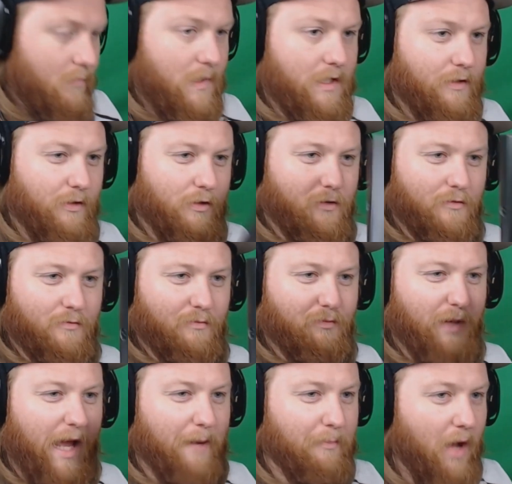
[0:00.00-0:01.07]
A little
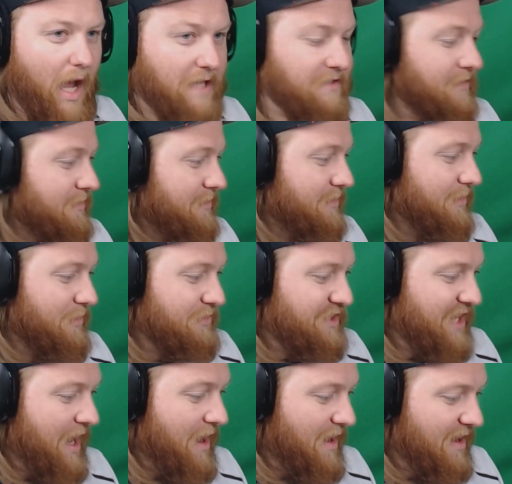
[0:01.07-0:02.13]
black box, a little
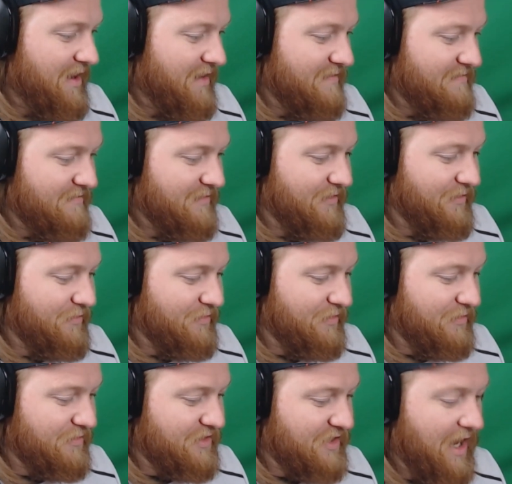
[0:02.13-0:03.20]
scary here. A
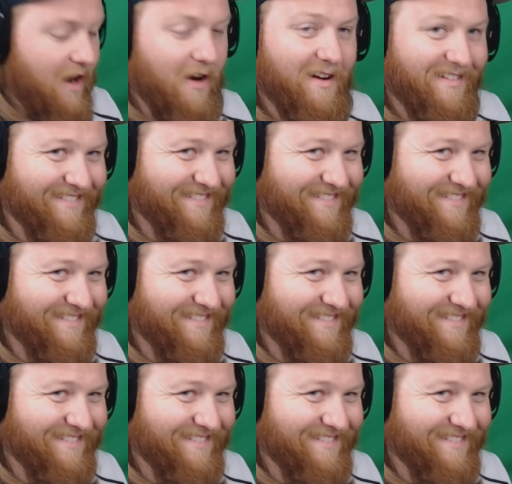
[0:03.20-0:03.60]
little scary.